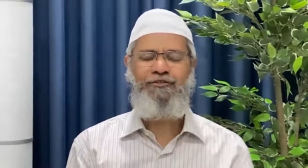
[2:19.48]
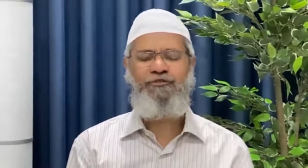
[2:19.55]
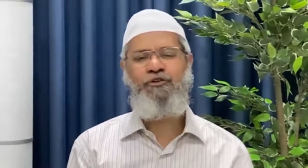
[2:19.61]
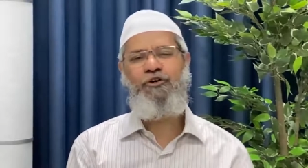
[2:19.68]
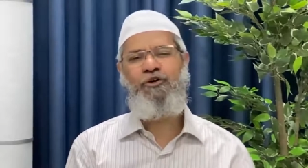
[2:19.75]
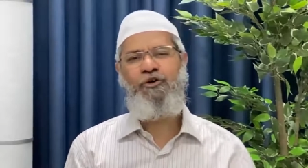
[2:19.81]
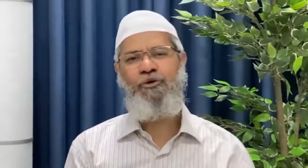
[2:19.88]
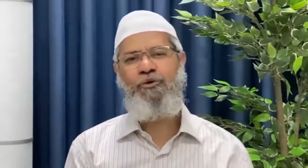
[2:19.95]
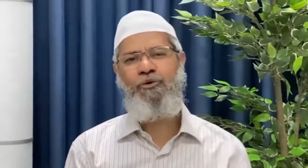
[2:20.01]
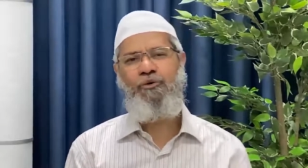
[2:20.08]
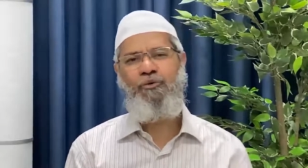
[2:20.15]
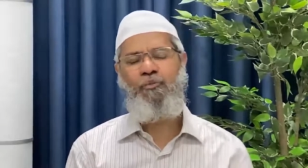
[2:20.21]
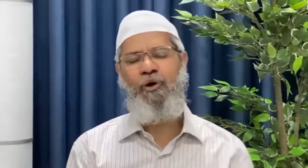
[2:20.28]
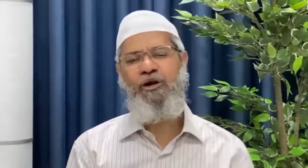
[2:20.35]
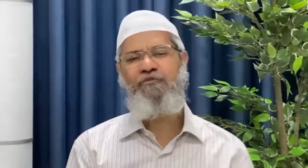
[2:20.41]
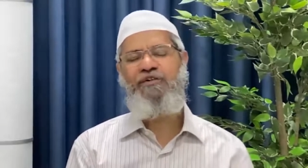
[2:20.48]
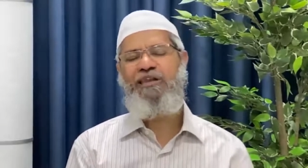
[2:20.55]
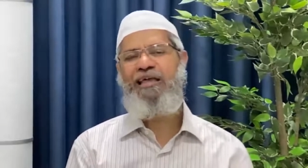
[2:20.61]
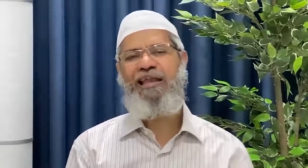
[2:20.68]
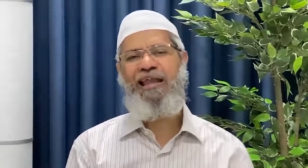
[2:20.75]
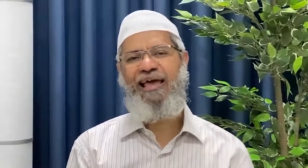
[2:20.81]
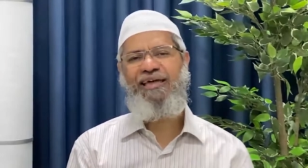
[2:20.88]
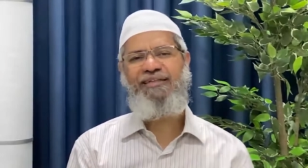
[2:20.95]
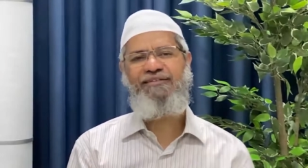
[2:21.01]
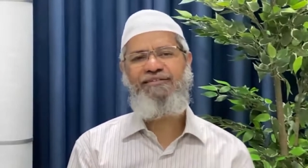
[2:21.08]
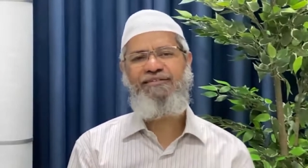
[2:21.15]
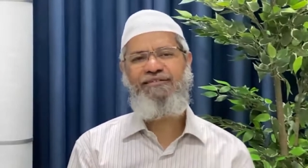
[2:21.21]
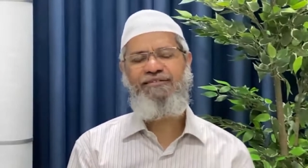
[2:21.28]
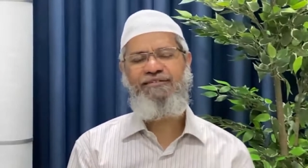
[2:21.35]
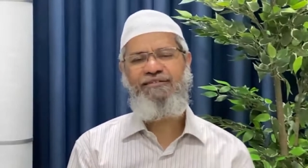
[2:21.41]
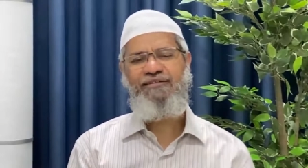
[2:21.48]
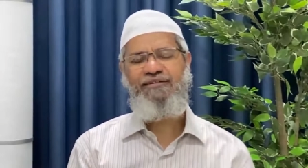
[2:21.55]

So, what we realized